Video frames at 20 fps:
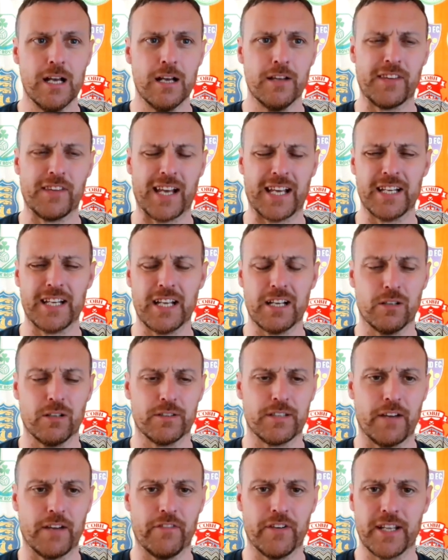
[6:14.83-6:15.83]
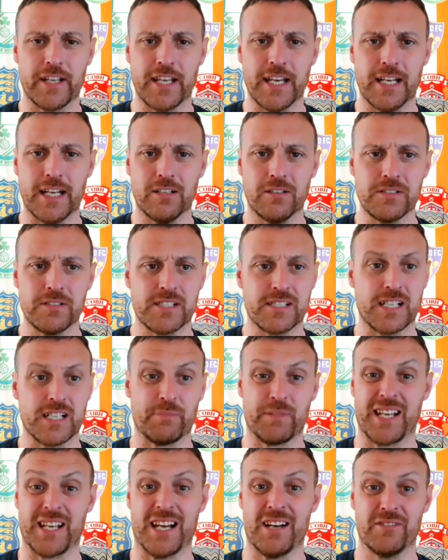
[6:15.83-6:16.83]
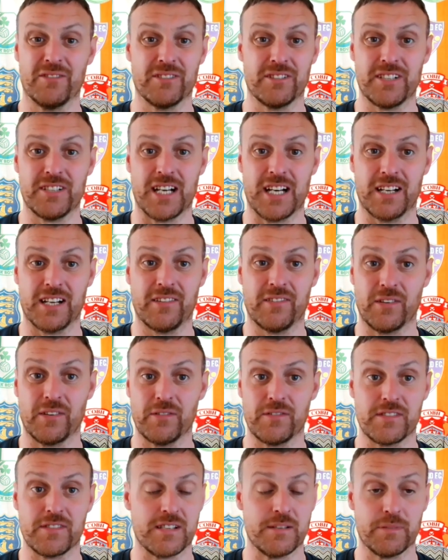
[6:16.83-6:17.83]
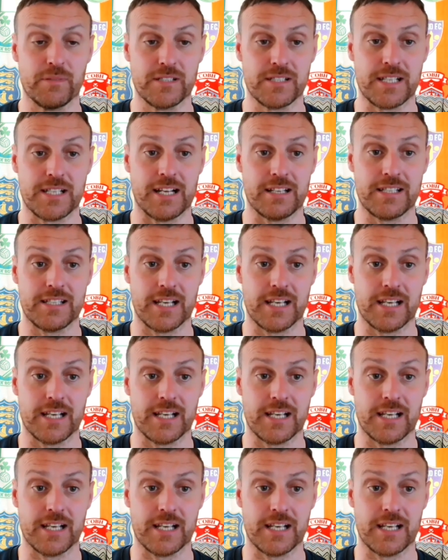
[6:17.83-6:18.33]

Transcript: Second yellow, definite yellow. He stopped the counter attack, so it's as simple as that.